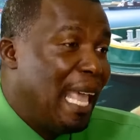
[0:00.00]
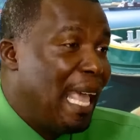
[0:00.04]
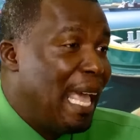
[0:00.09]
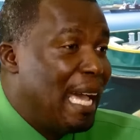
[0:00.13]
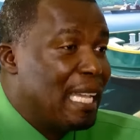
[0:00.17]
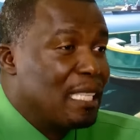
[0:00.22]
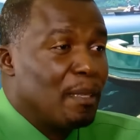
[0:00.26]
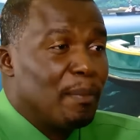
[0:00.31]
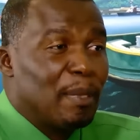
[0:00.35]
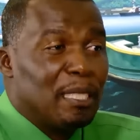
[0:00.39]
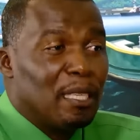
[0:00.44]

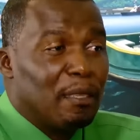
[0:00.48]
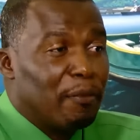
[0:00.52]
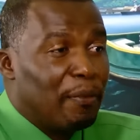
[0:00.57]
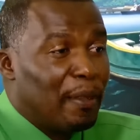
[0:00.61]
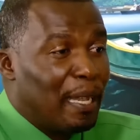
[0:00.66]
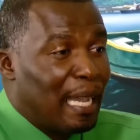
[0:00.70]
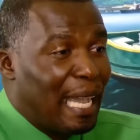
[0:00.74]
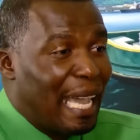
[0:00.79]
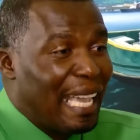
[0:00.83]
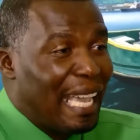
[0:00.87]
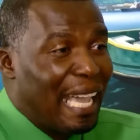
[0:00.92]
As a matter of
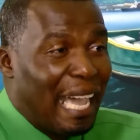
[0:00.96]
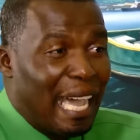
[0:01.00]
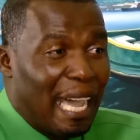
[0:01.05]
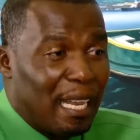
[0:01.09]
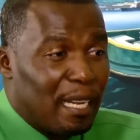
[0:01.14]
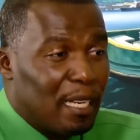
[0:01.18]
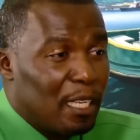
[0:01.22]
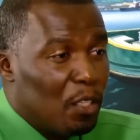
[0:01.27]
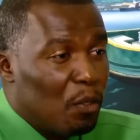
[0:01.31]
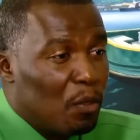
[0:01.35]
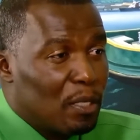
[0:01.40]
fact, I
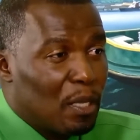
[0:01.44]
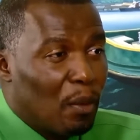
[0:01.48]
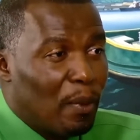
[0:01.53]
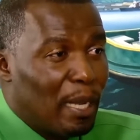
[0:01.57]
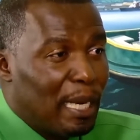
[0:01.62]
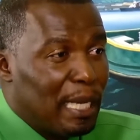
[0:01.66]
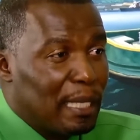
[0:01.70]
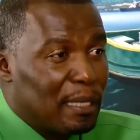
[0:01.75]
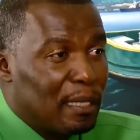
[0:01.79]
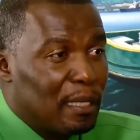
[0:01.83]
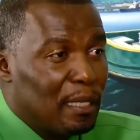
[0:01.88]
hardly use a
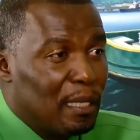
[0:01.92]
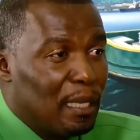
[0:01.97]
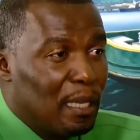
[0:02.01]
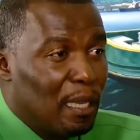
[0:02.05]
wallet.